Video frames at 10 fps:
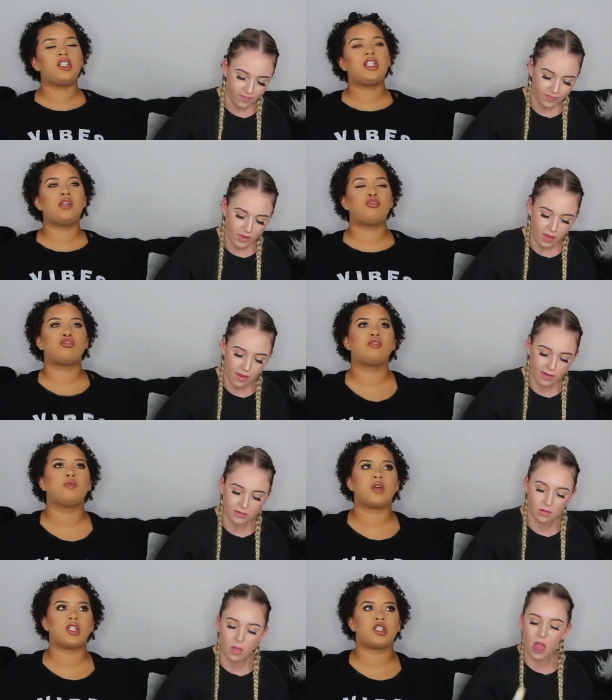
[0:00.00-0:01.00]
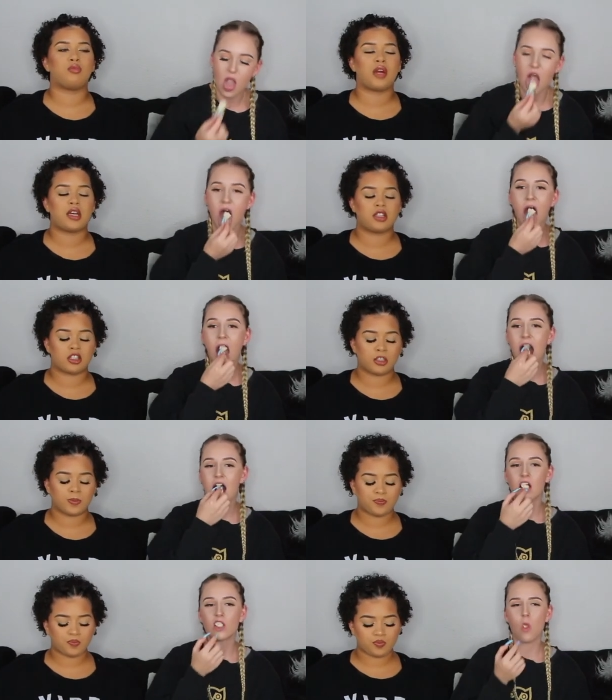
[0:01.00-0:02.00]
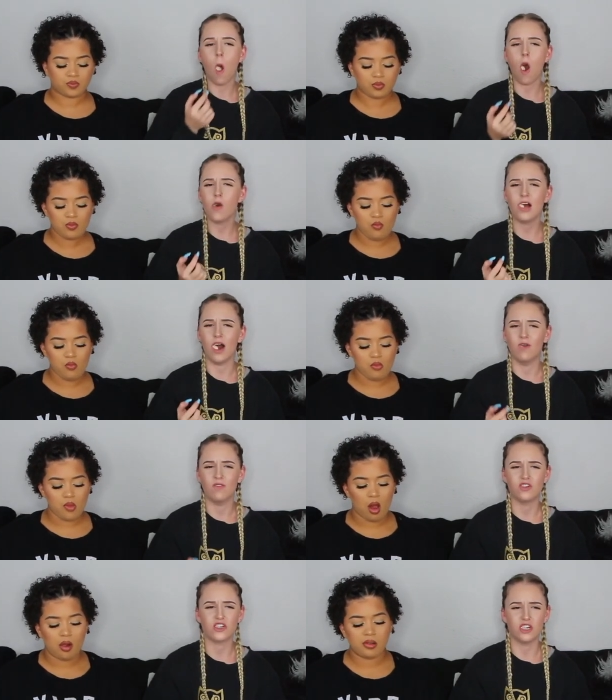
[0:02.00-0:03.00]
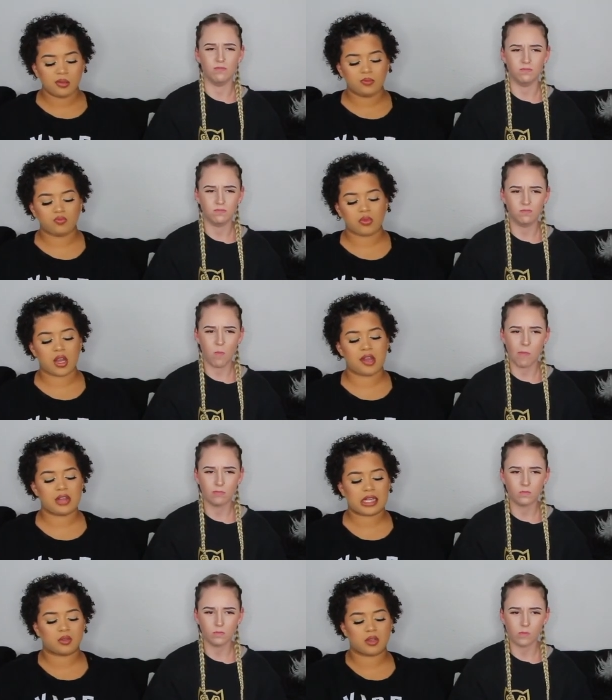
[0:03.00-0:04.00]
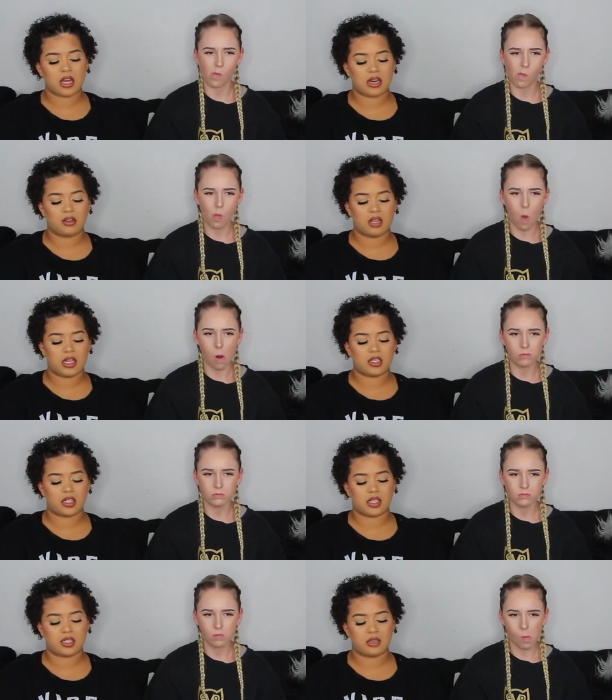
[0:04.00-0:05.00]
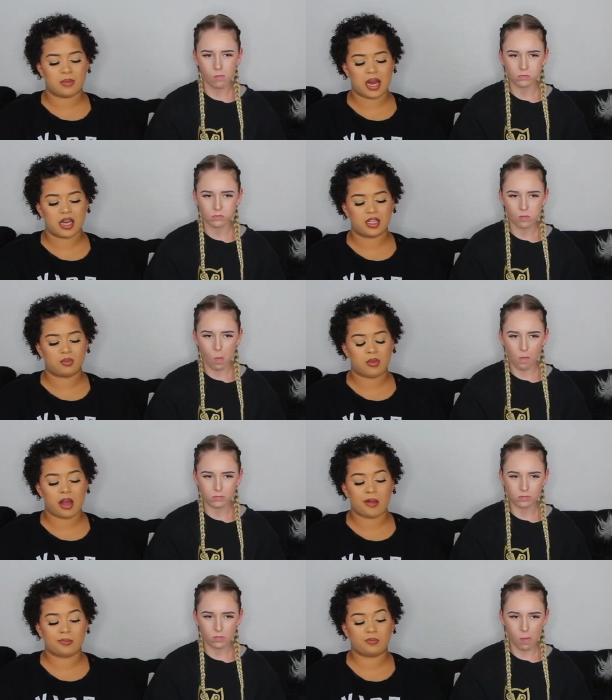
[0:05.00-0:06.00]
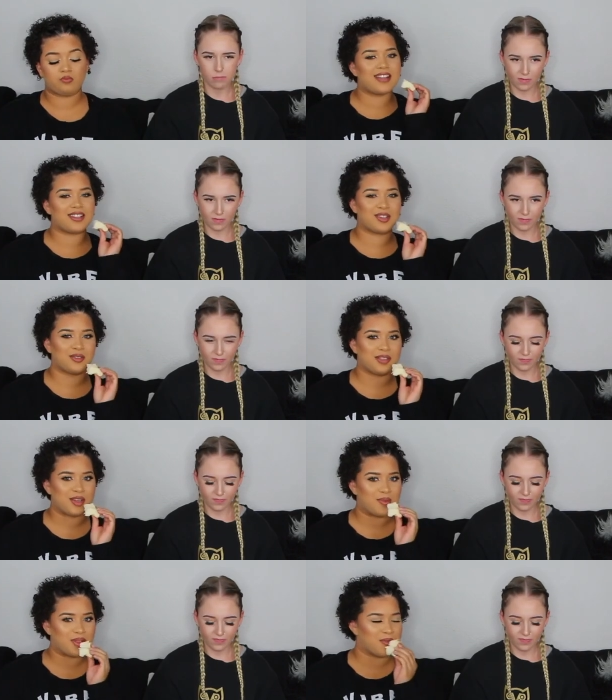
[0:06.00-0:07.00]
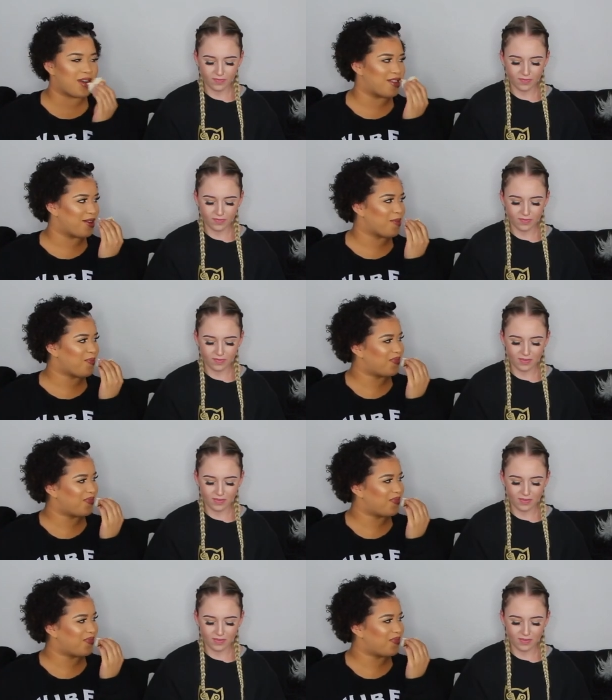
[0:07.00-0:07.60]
Speaker 1: think he truly was depressed. Oh yeah, for sure. And that's what kind of led to his demise, but and to Susie with the weather.